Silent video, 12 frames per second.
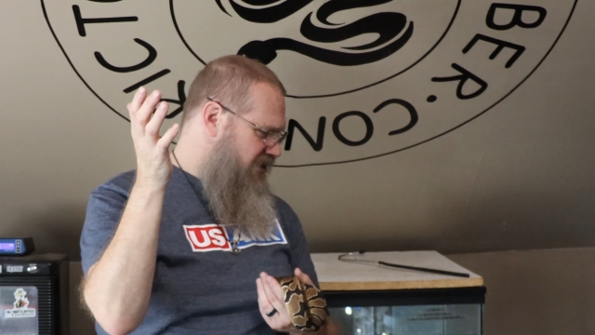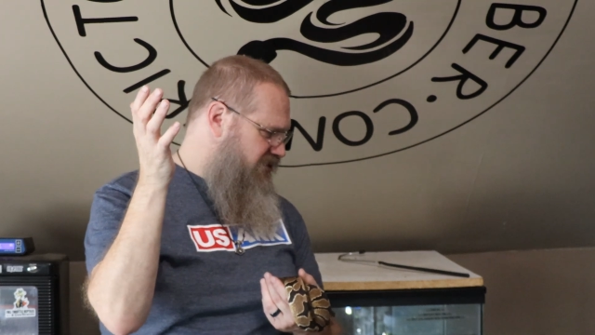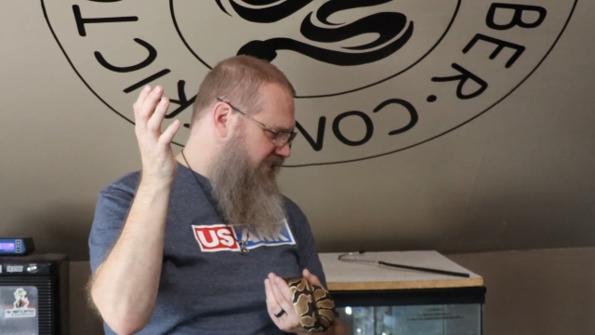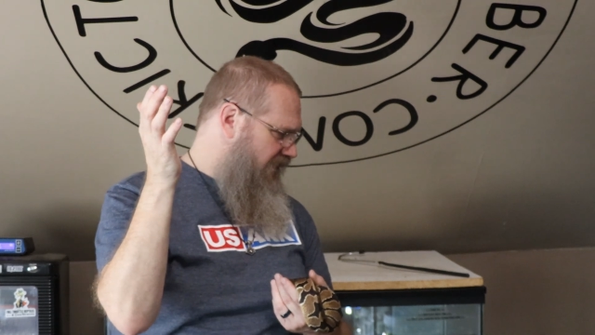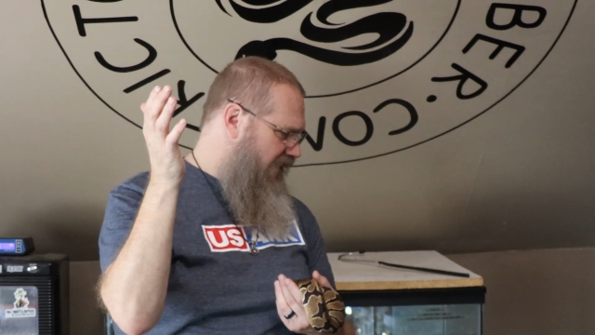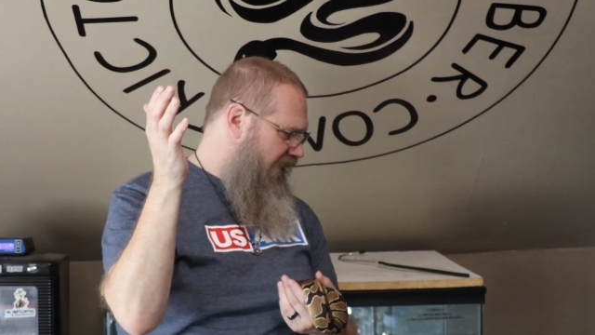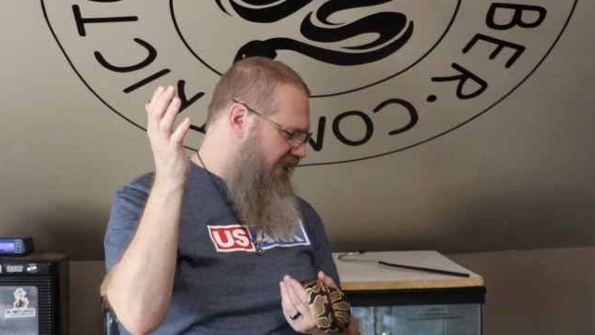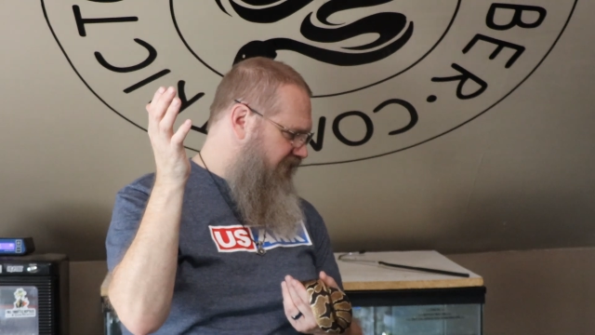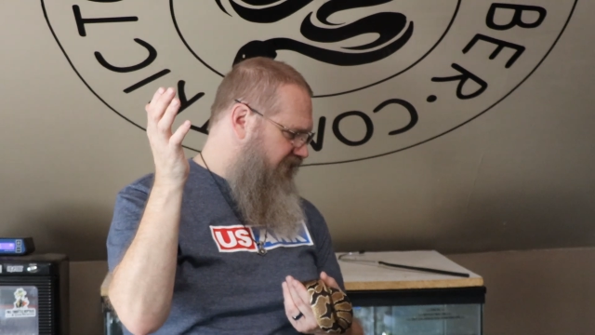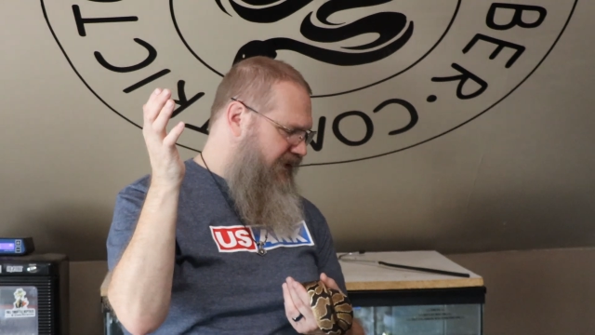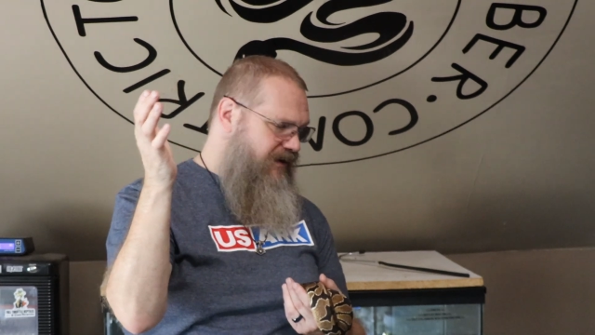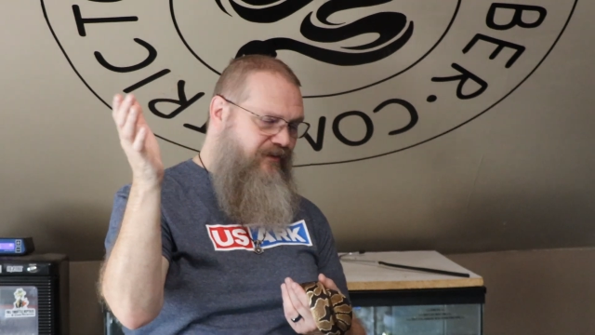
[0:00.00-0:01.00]
mentioned in the
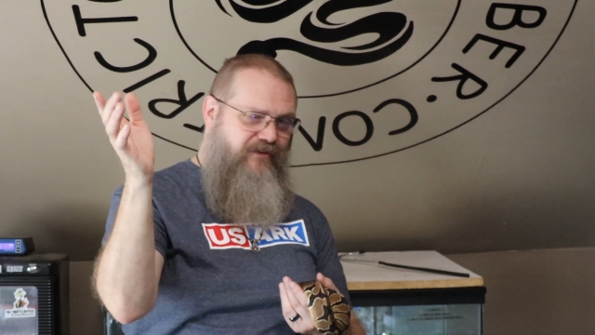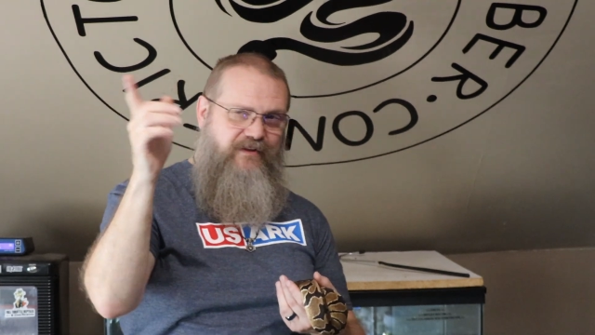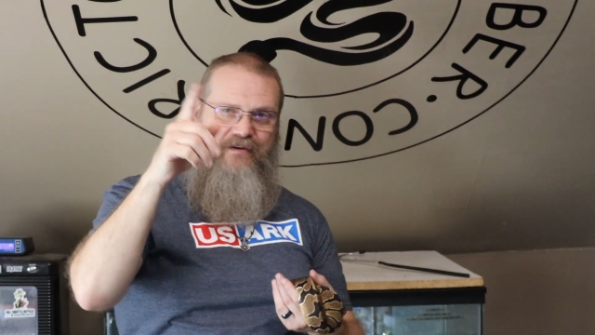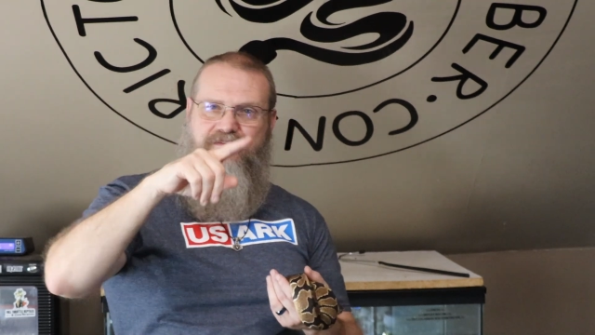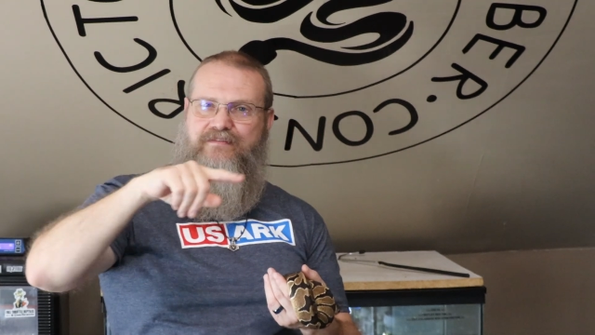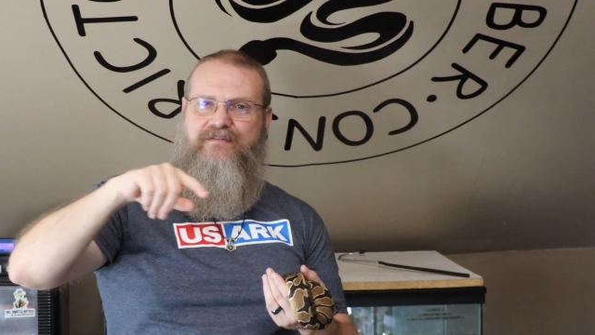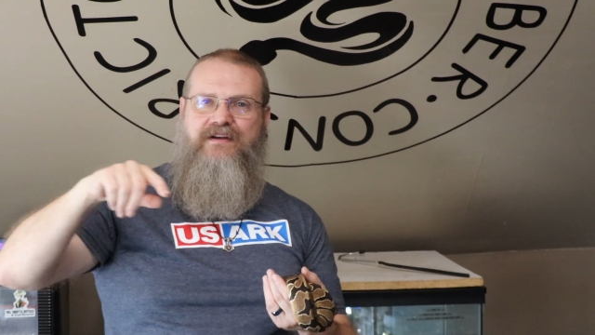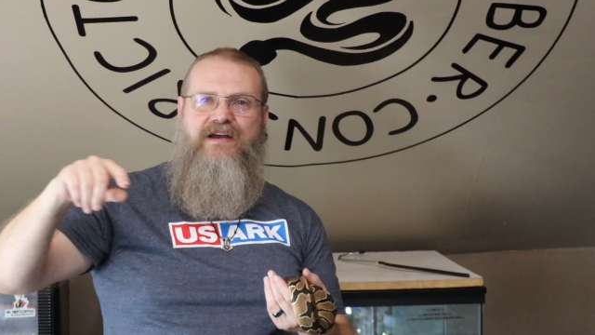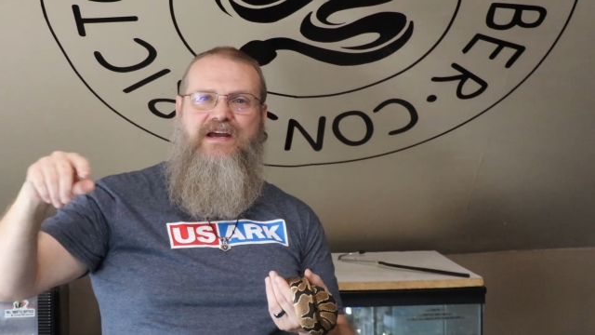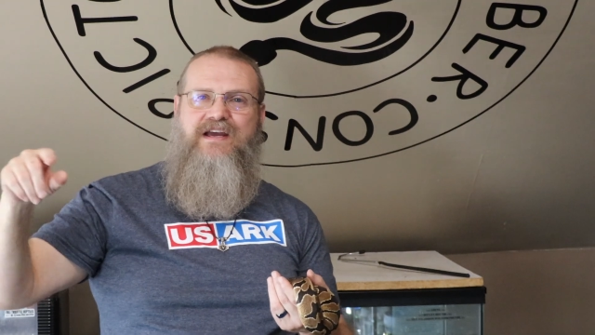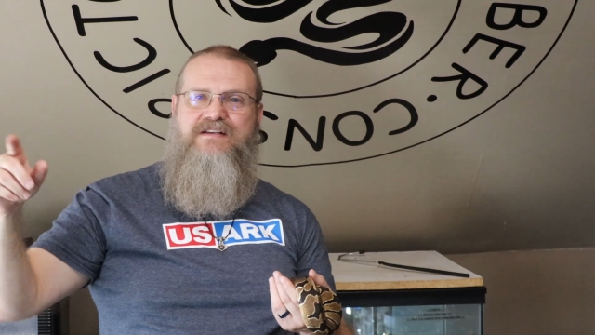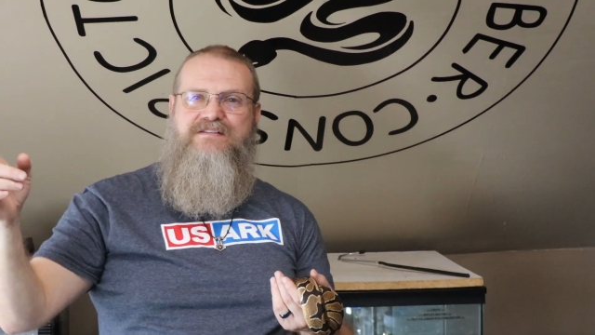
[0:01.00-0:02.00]
last video, the
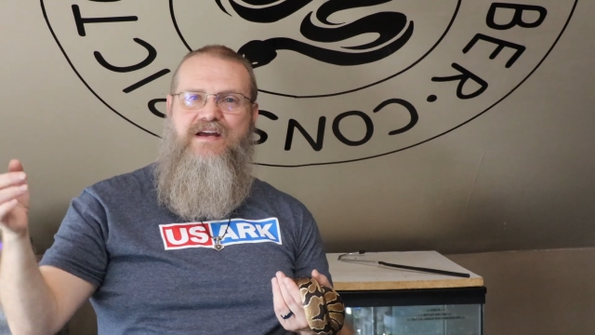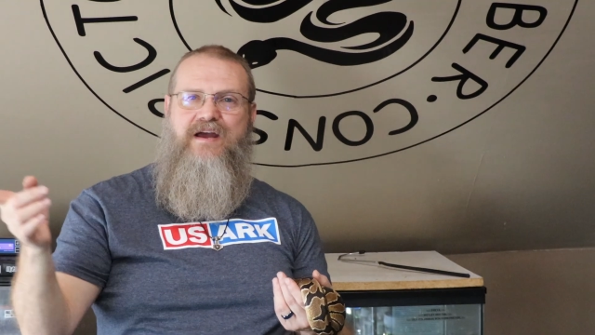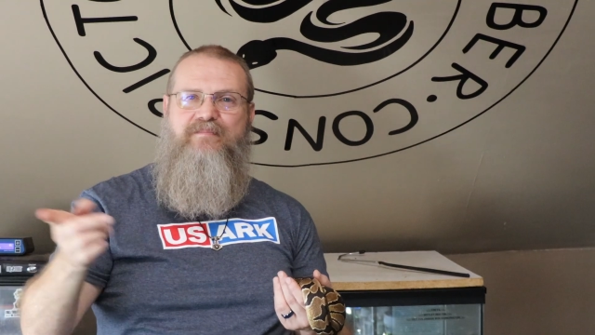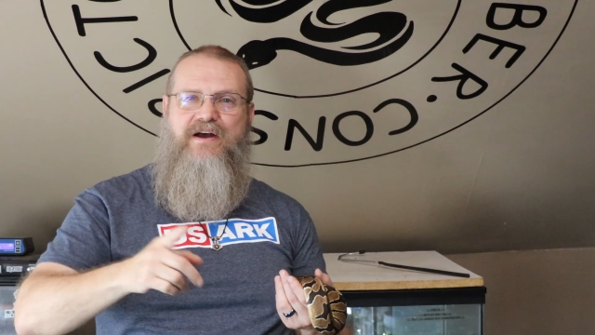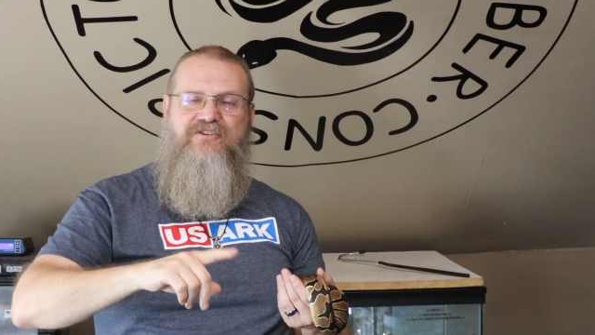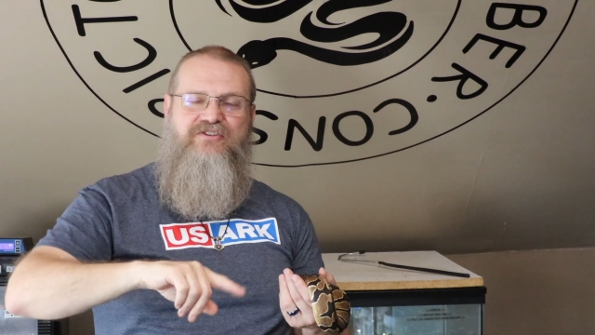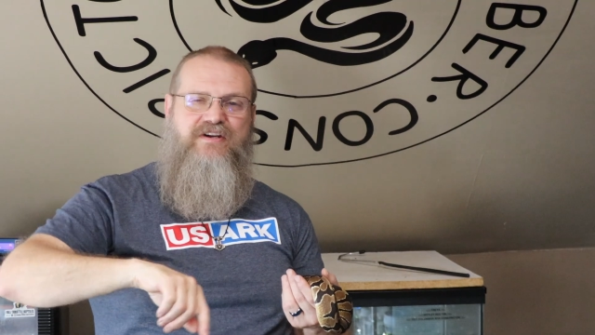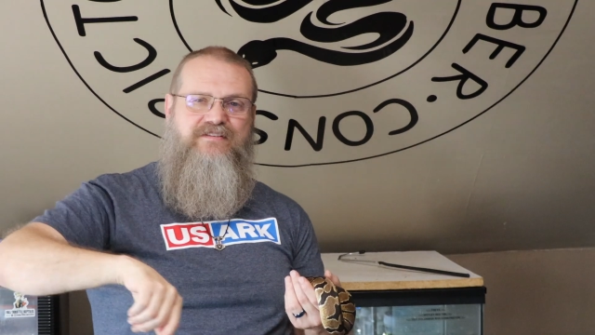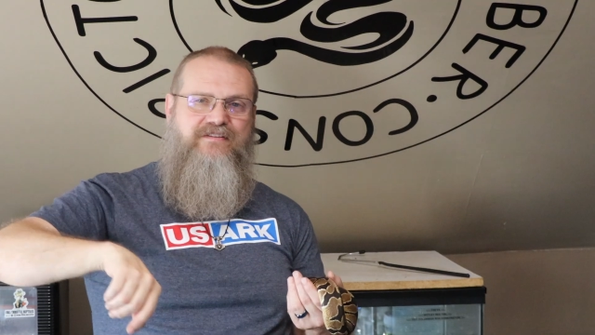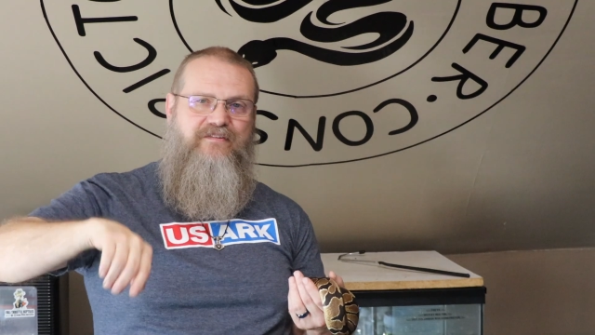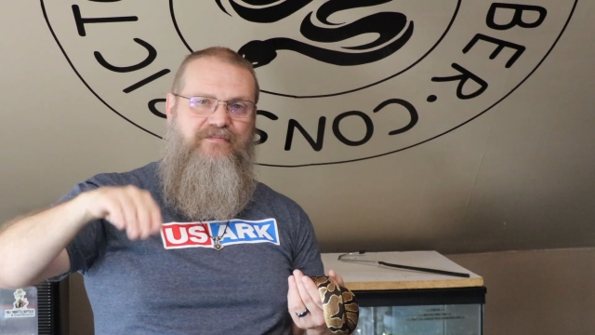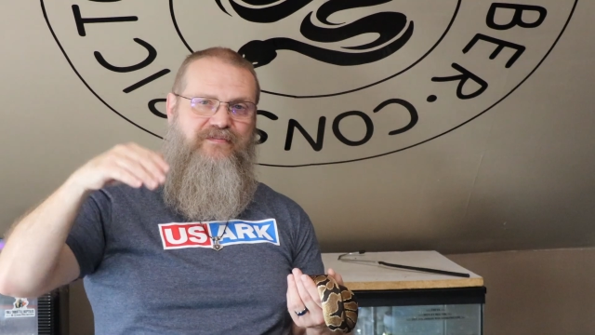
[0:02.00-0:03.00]
heat tape, as you
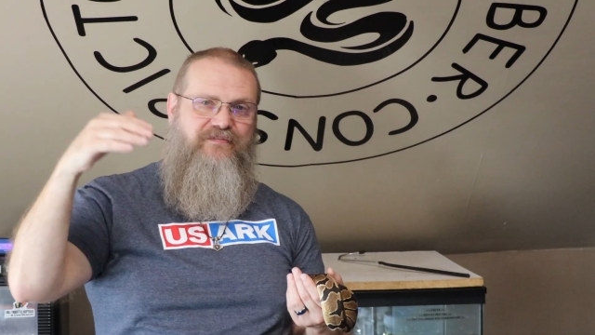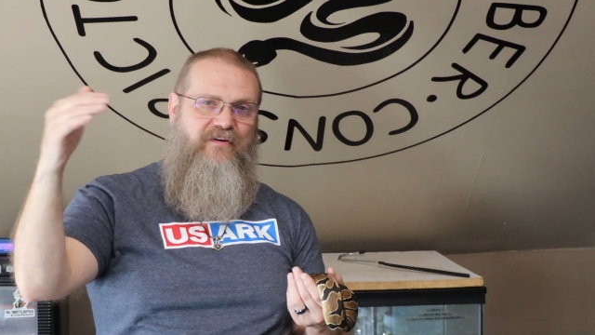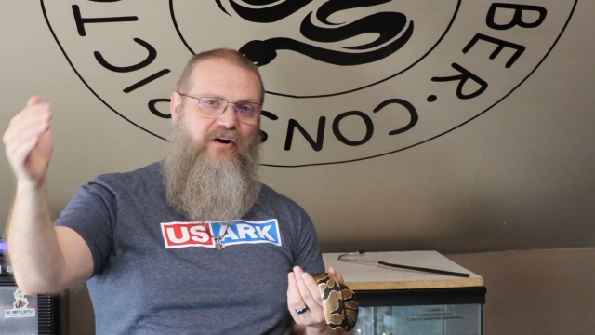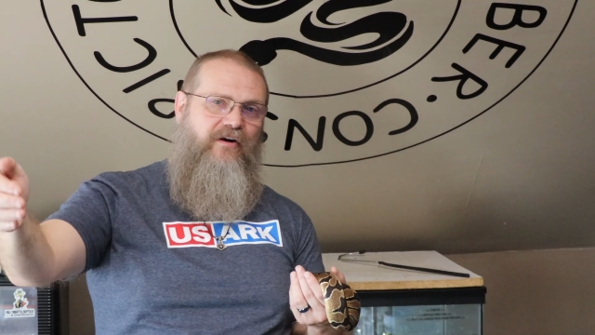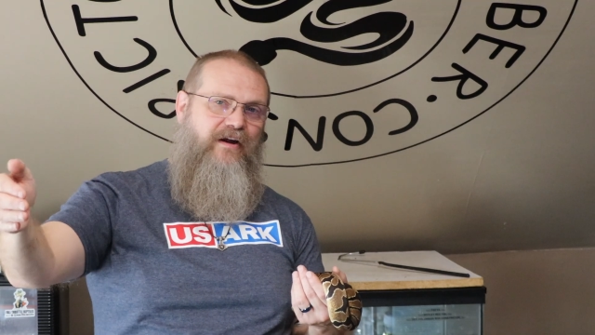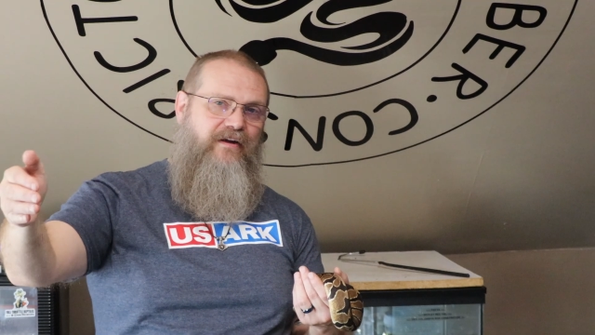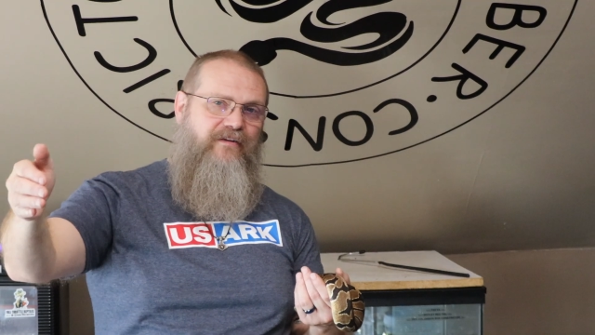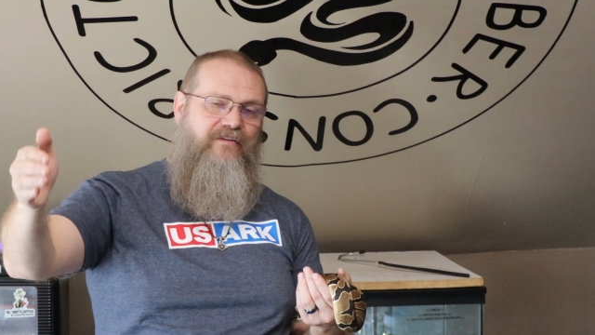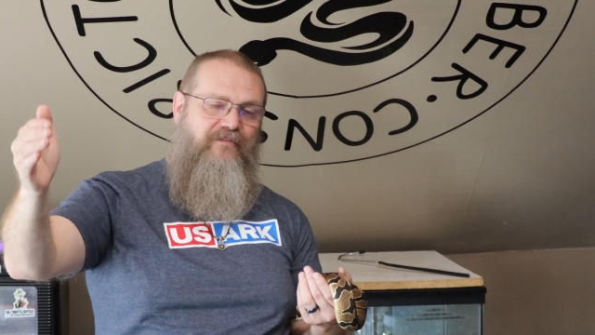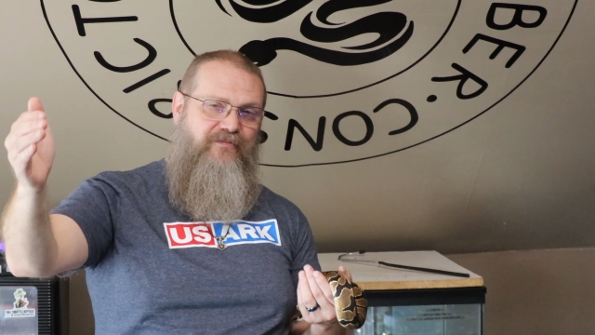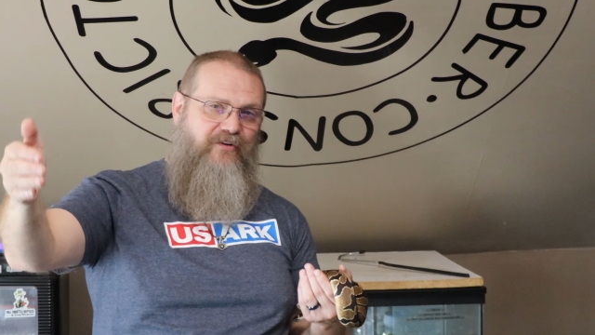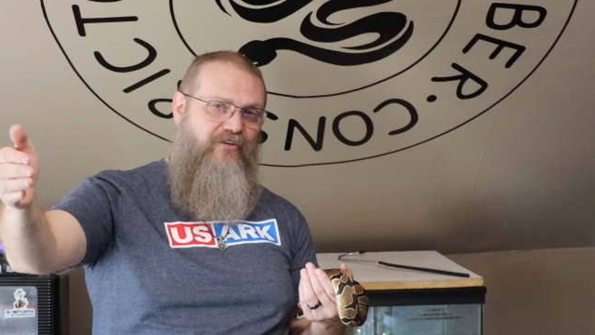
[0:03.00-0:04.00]
get to the far end,
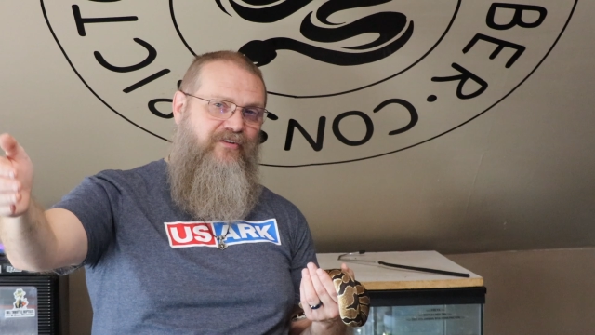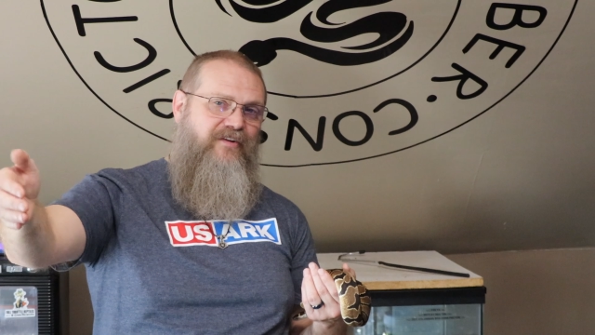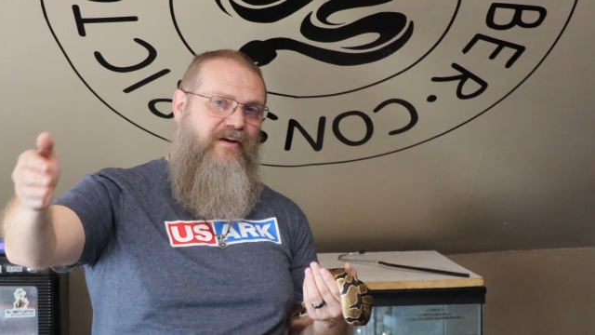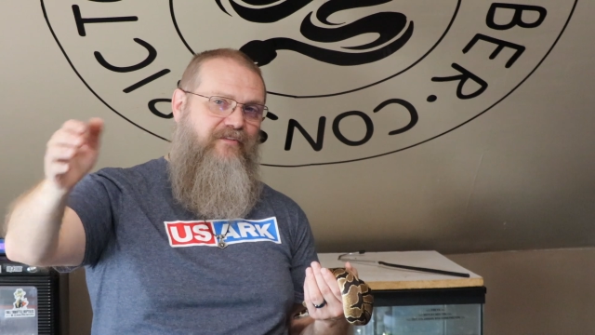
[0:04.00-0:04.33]
the furthest